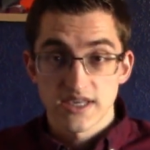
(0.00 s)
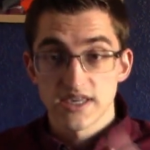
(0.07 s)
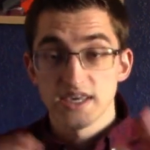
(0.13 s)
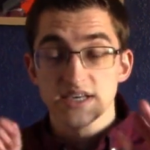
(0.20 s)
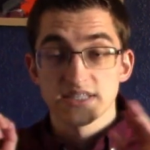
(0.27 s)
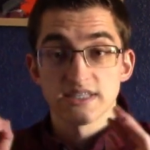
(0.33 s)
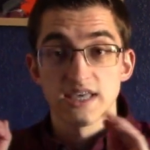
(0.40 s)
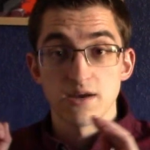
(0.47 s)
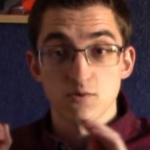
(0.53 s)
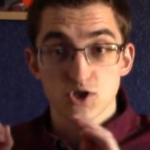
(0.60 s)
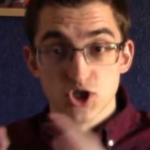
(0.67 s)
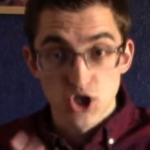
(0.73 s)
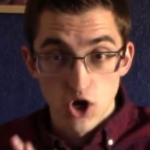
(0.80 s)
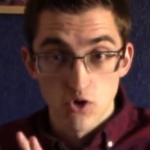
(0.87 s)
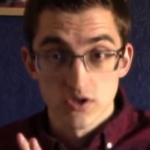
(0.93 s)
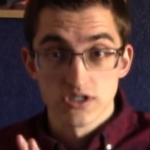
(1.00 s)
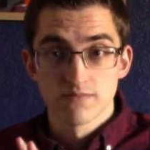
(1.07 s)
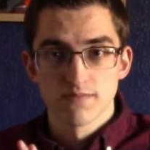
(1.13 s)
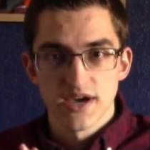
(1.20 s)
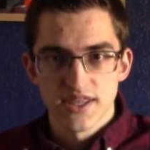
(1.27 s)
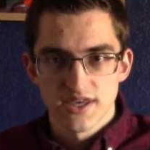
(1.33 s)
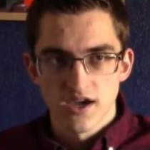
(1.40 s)
Like, yes, they were
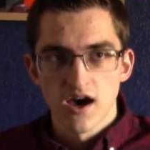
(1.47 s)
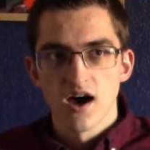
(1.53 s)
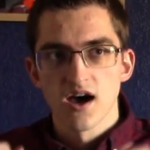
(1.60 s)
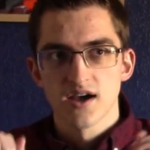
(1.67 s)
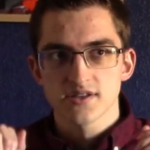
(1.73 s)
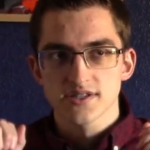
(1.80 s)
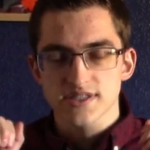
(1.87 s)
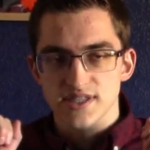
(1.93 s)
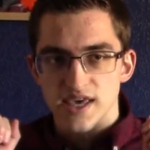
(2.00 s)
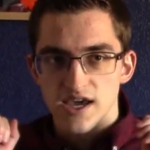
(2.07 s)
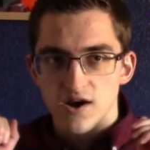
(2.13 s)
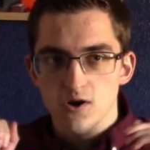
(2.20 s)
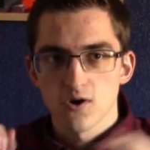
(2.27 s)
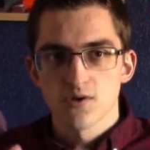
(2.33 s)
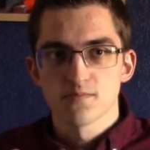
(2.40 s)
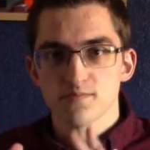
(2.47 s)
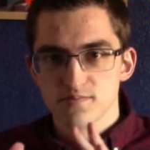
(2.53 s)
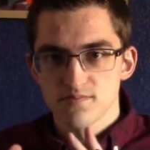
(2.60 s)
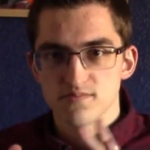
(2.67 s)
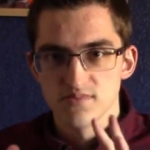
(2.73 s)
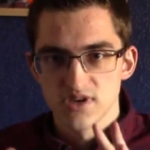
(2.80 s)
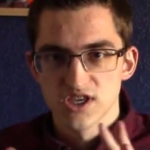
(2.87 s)
chosen by the gods, they are
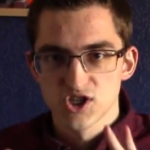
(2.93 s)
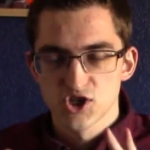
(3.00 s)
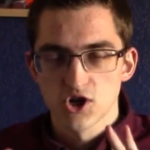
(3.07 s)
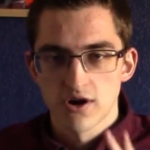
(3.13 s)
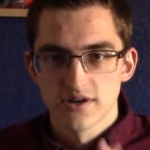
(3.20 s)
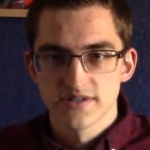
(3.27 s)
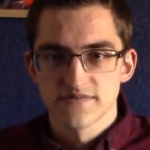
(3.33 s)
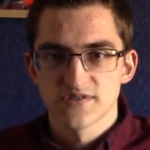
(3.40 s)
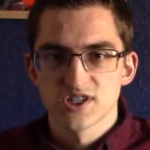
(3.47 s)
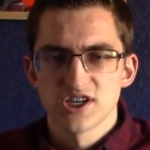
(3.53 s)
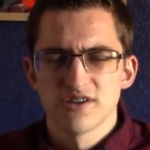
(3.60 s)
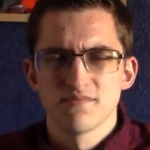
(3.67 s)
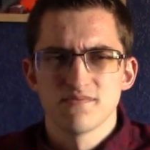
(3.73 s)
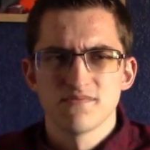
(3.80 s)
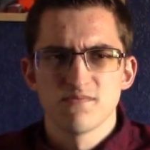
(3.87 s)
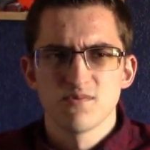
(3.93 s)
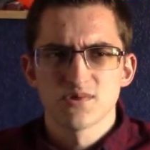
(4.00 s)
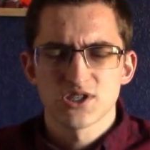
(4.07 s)
in charge of shit.